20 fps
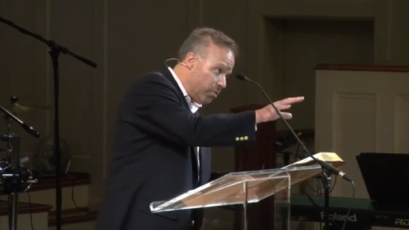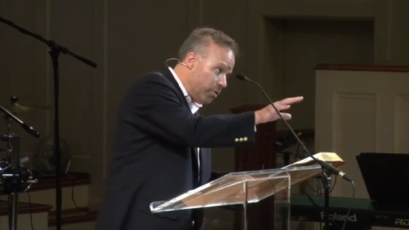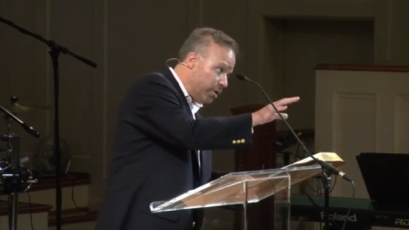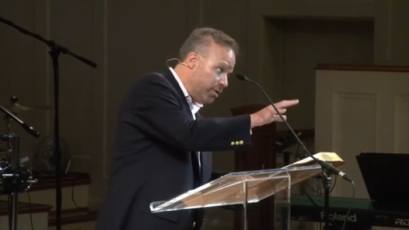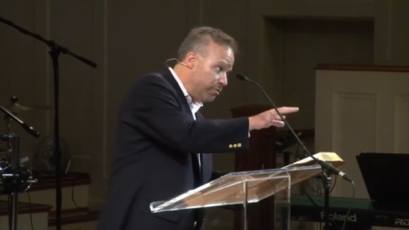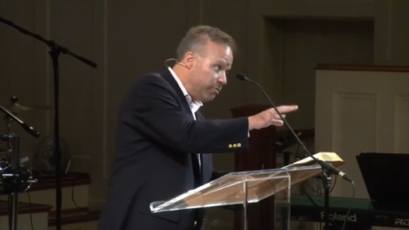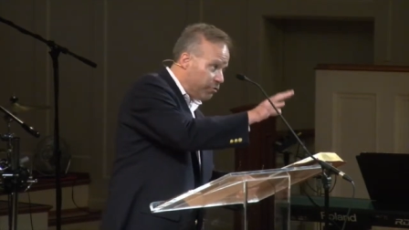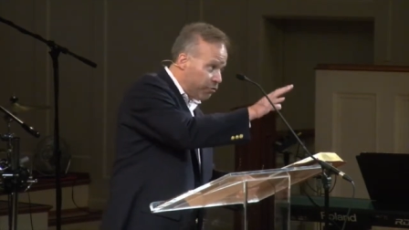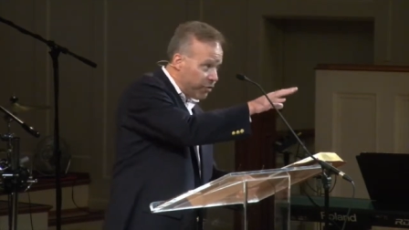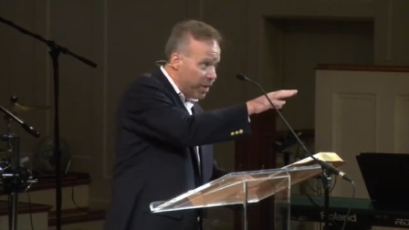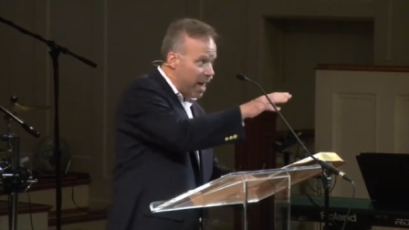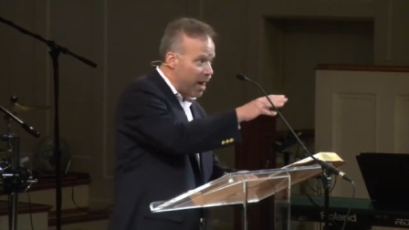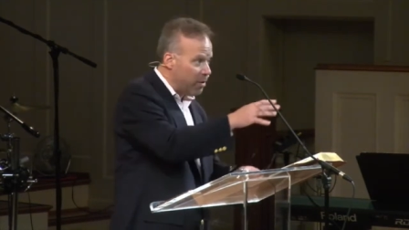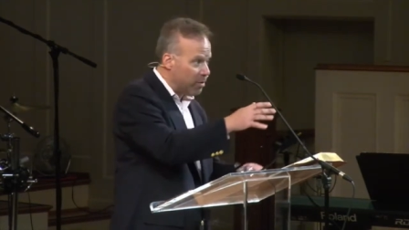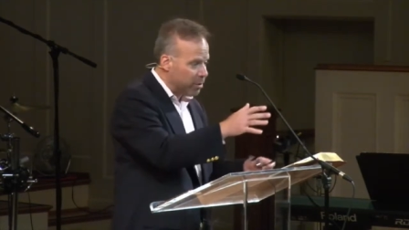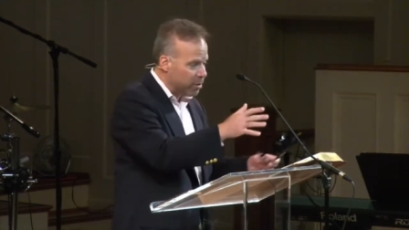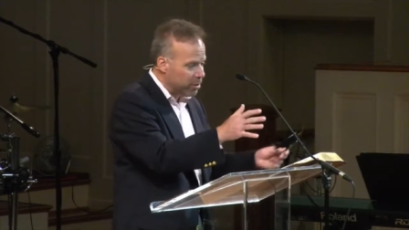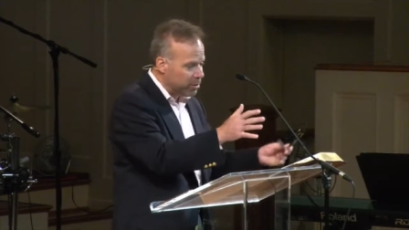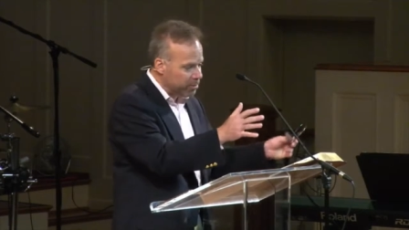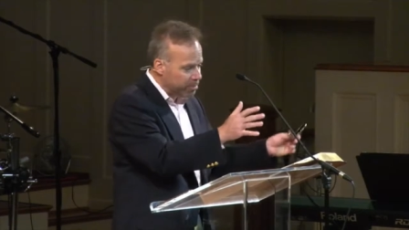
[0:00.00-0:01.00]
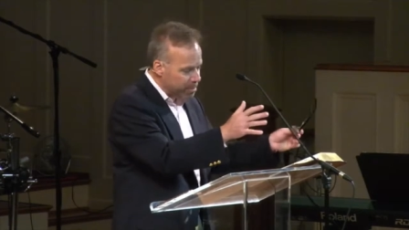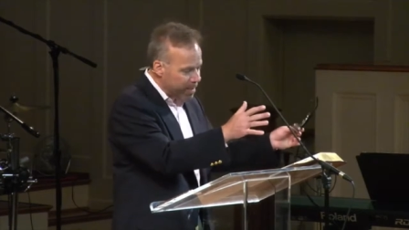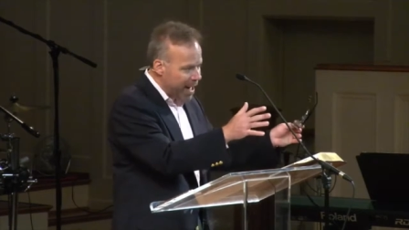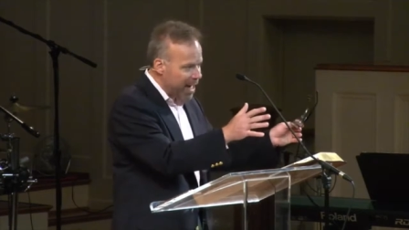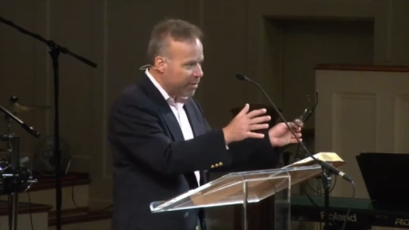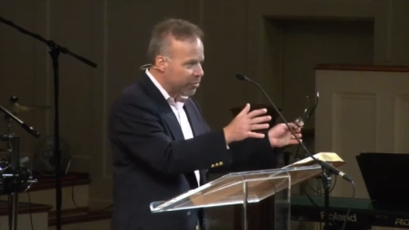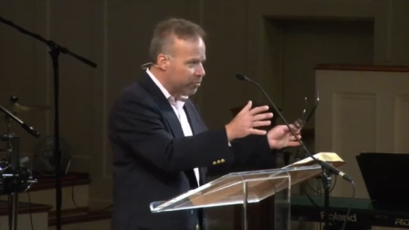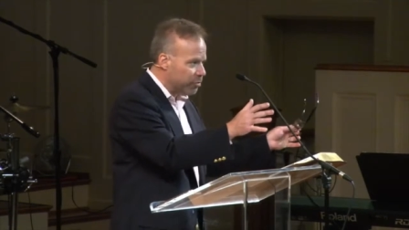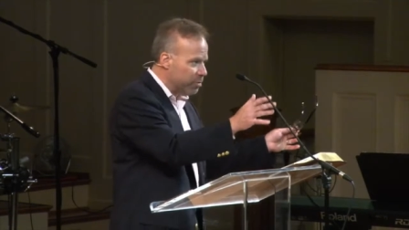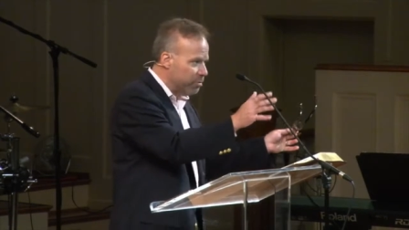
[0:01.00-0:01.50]
one shower
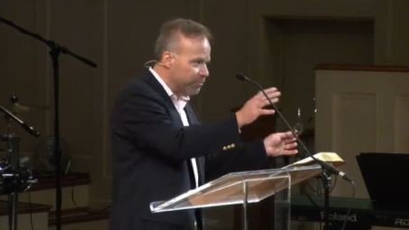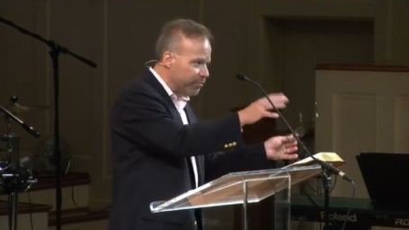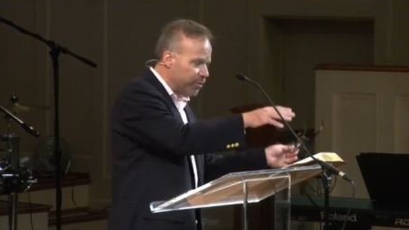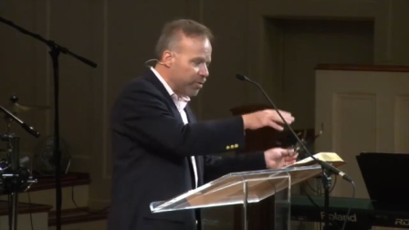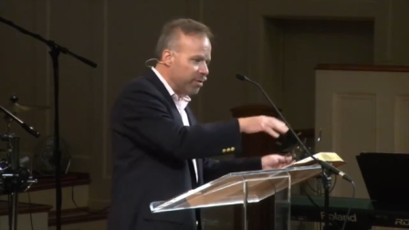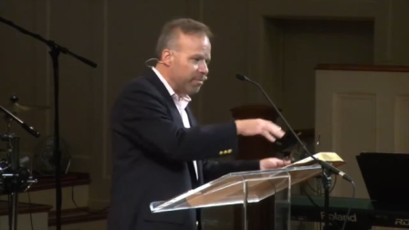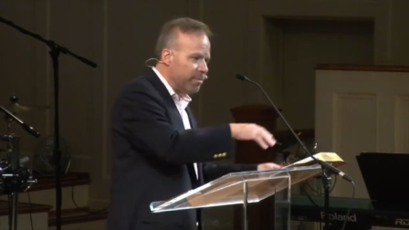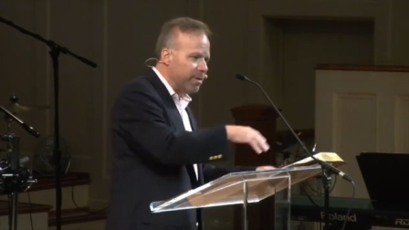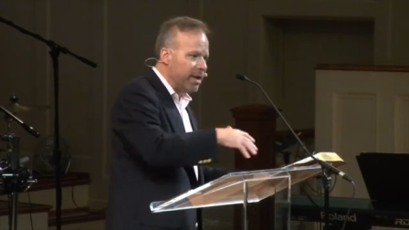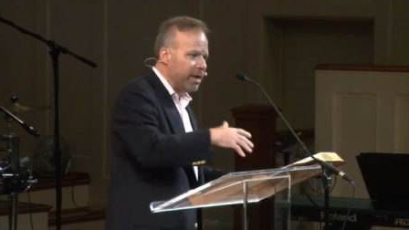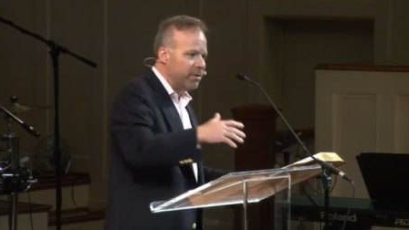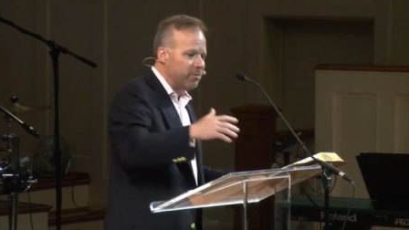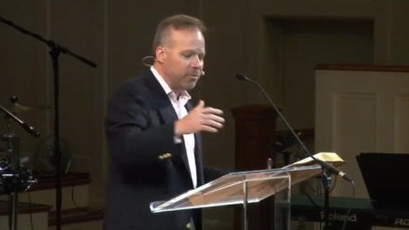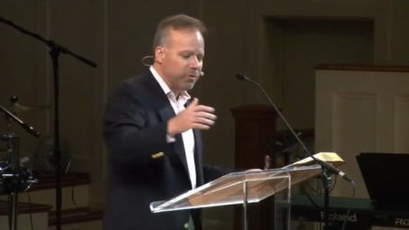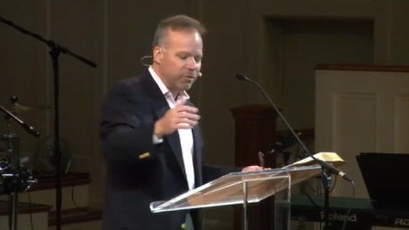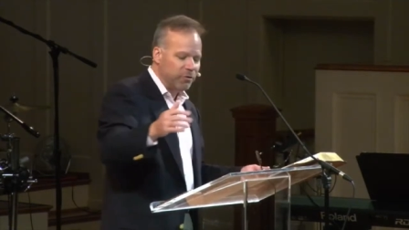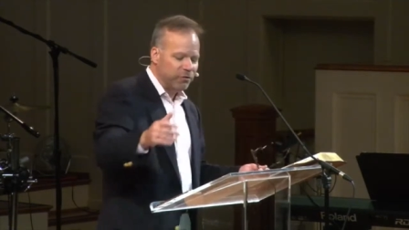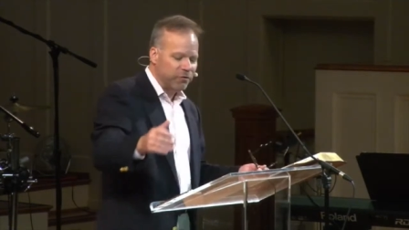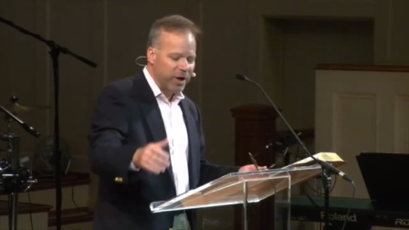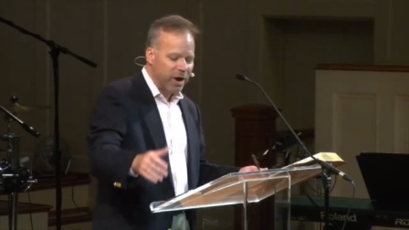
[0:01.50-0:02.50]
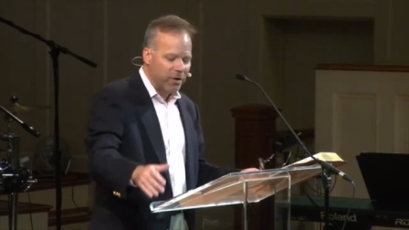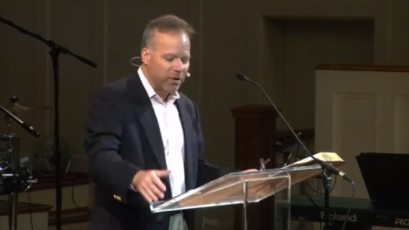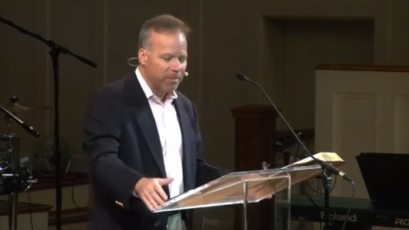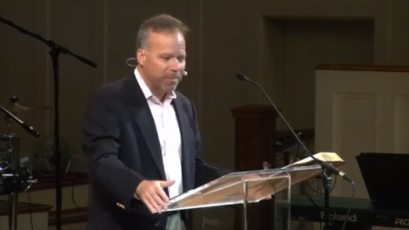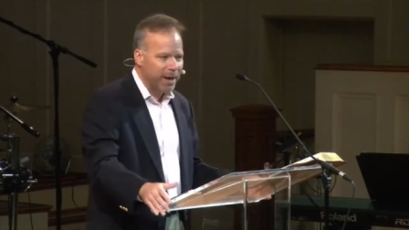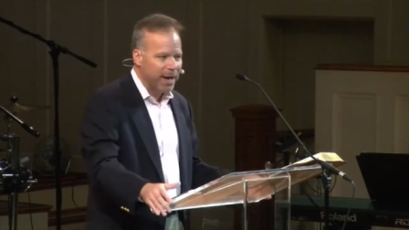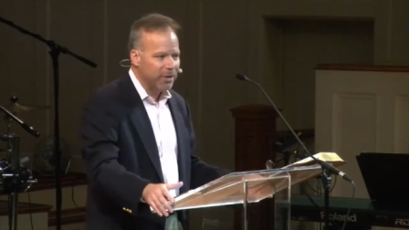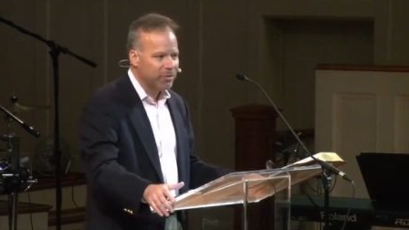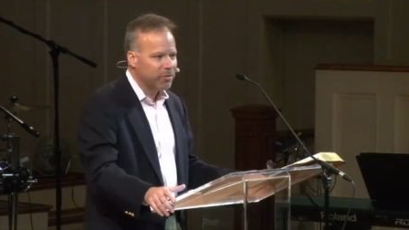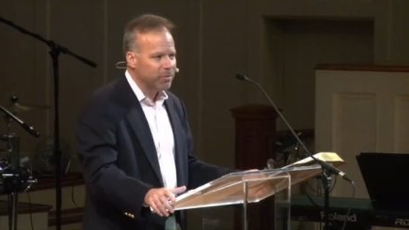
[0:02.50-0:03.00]
bathroom for the men, one shower
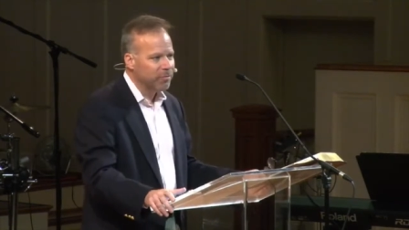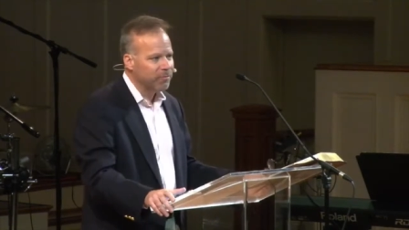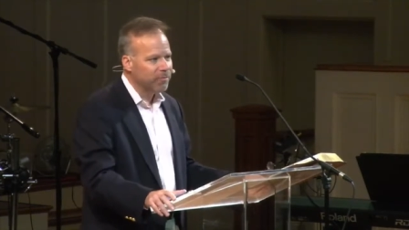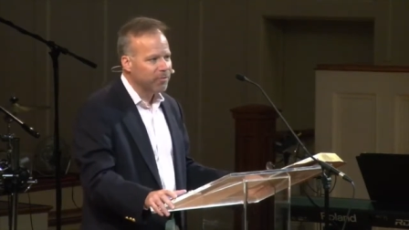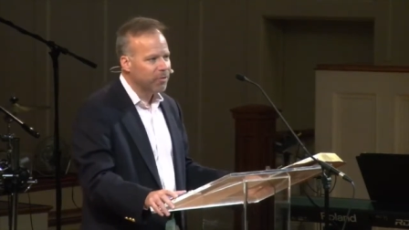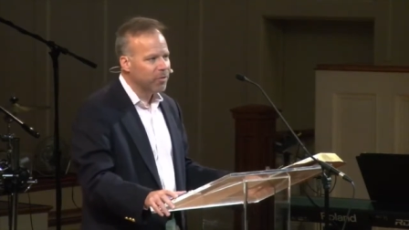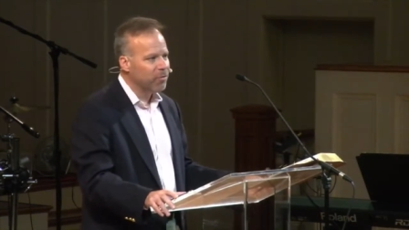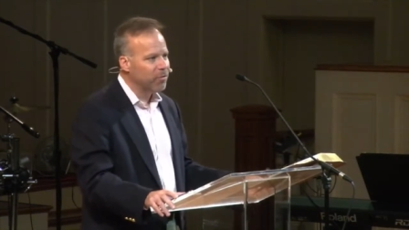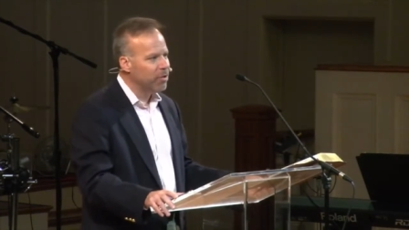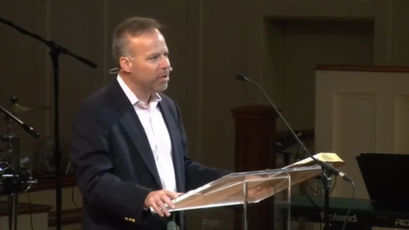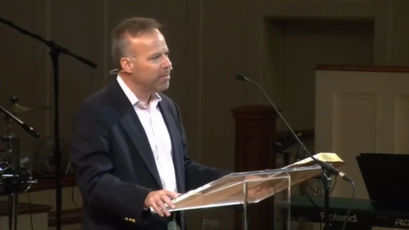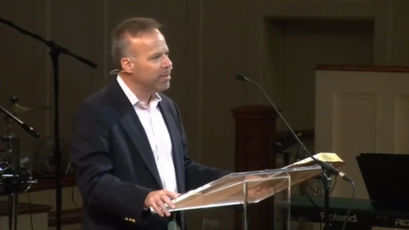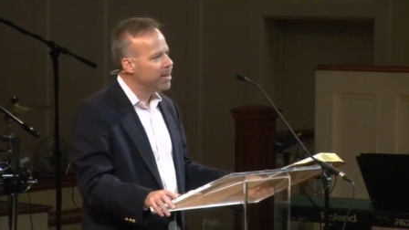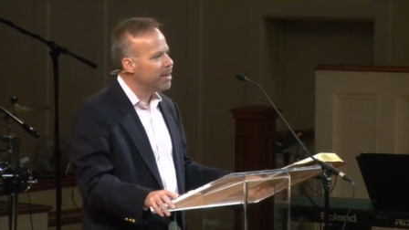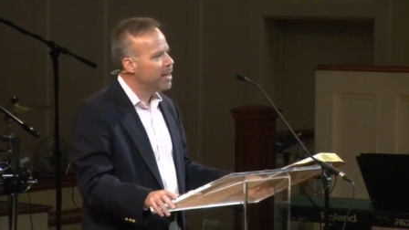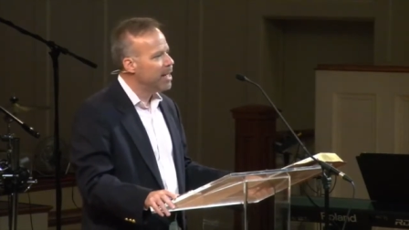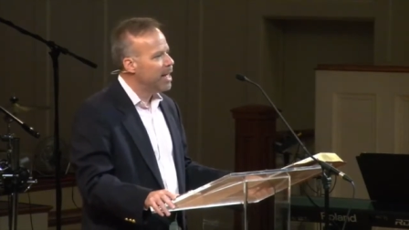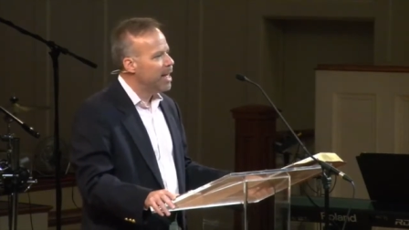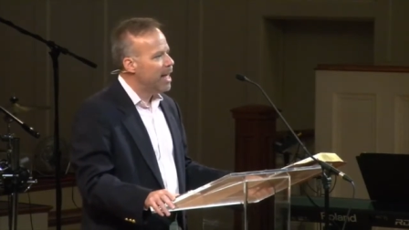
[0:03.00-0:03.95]
bathroom for the women,